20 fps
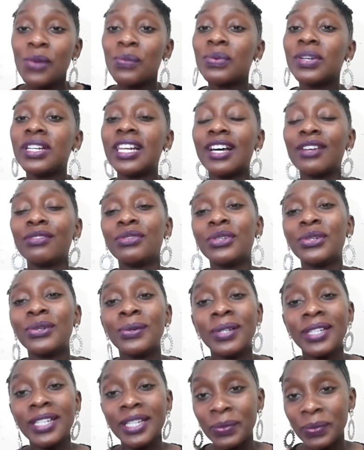We love you,
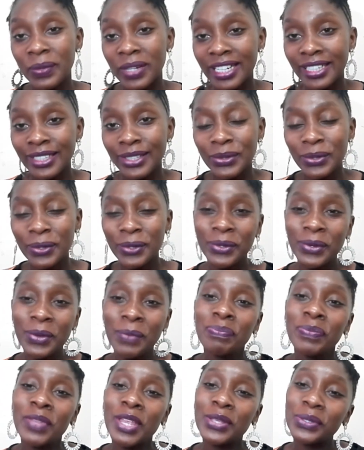Lord, and we adore you.
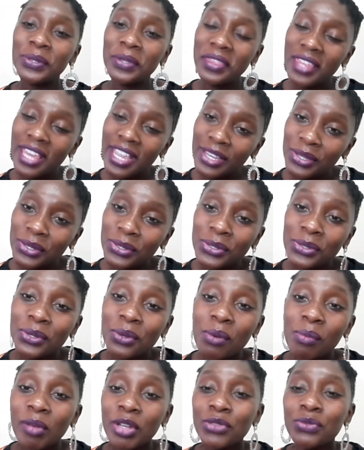So thank you so
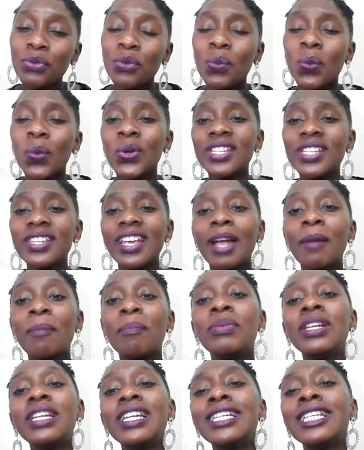much for watching.
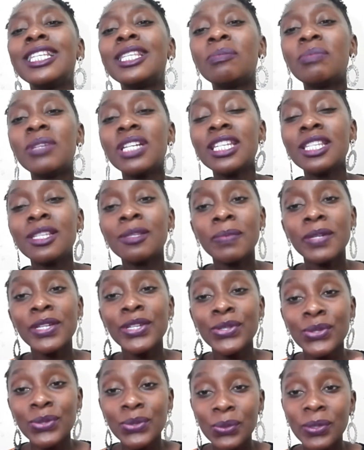Please, please,
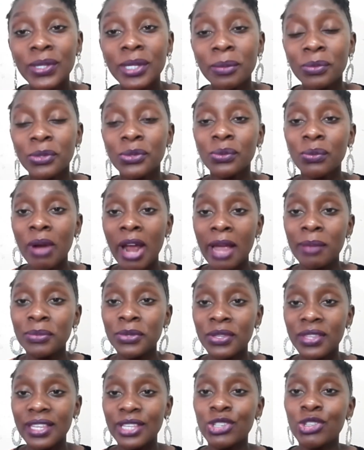please do subscribe
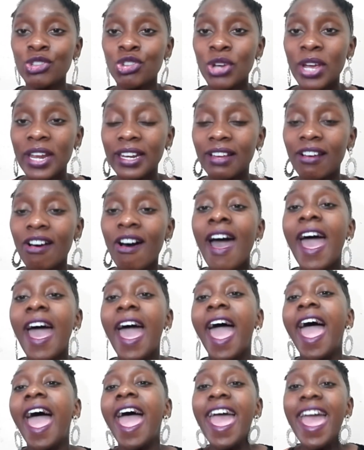to this channel,
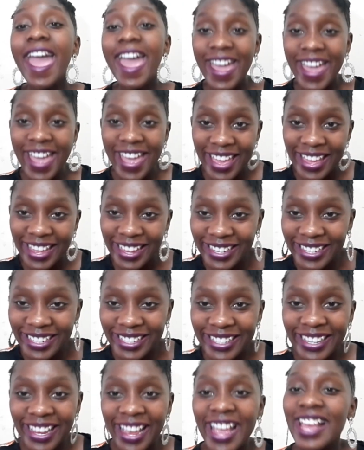
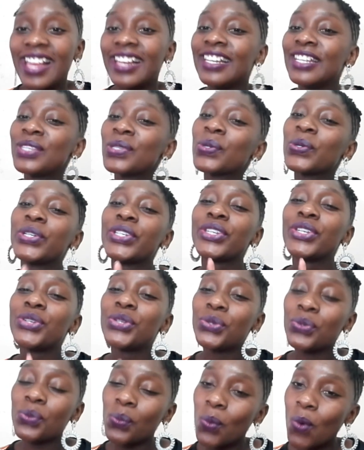and let's continue
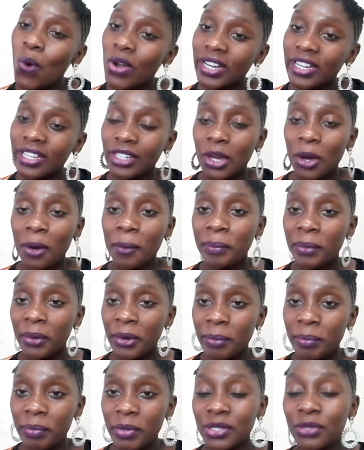to walk in our
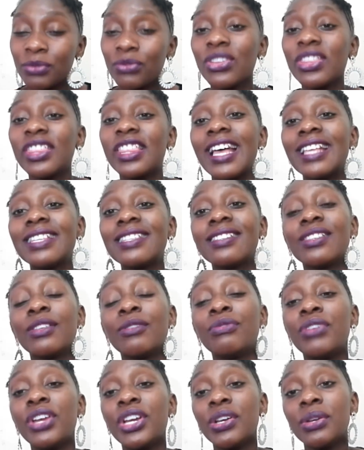purpose. For that's the
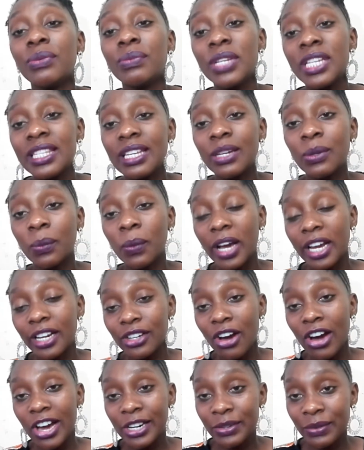very reason why
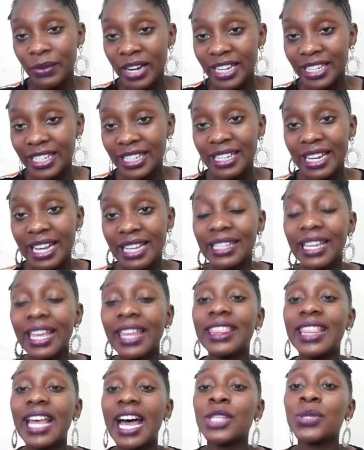God created us,
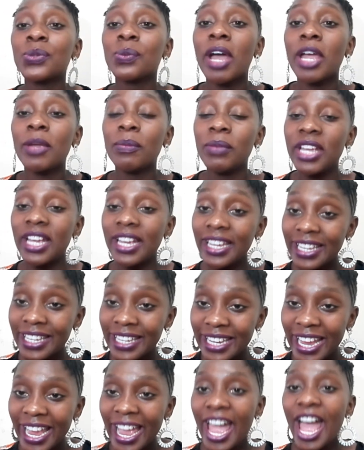and that's why we are
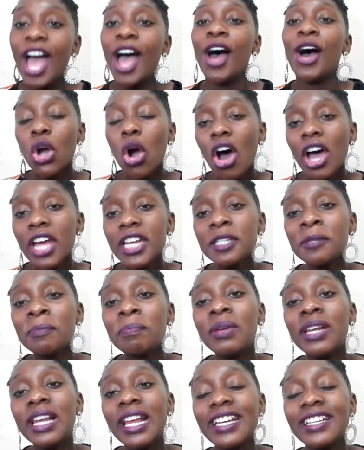here. God
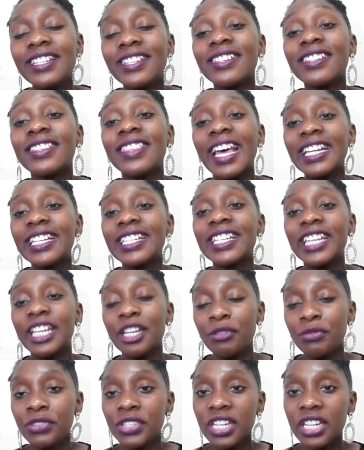placed that
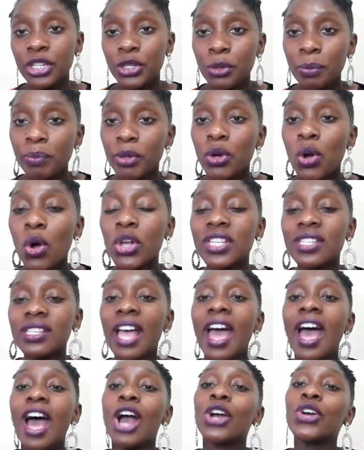gift in you because
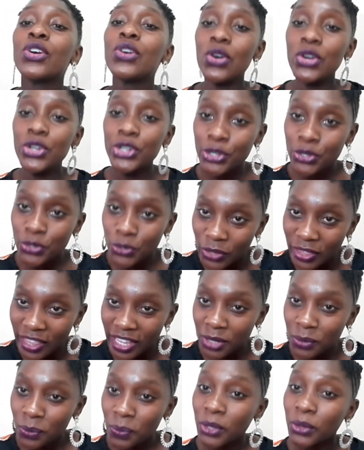God knew
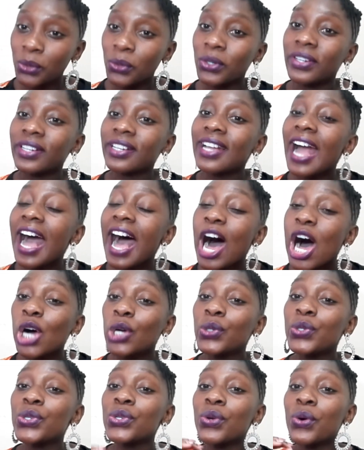that we could
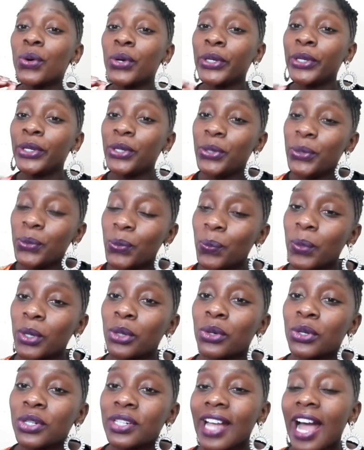count on you, we
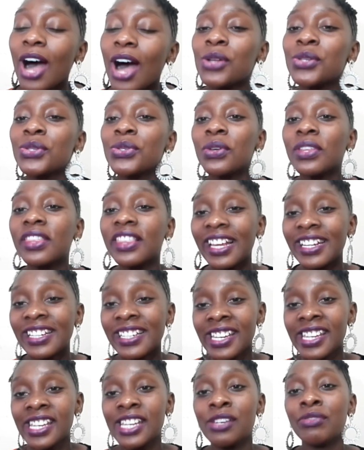could count on that
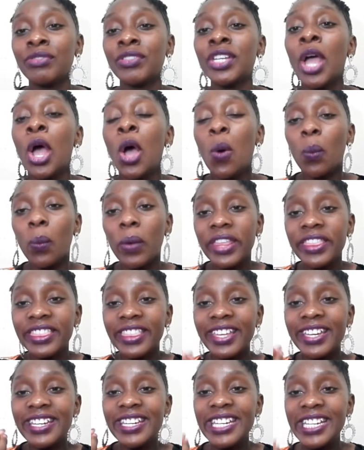gift when
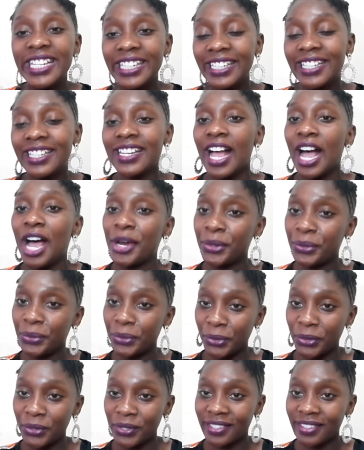the need
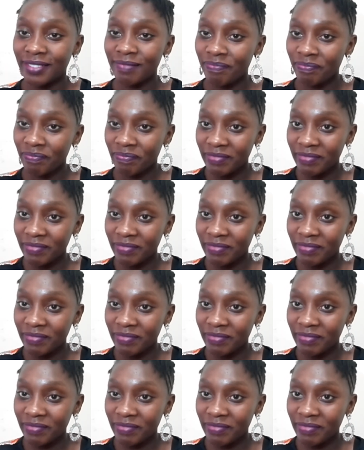arose.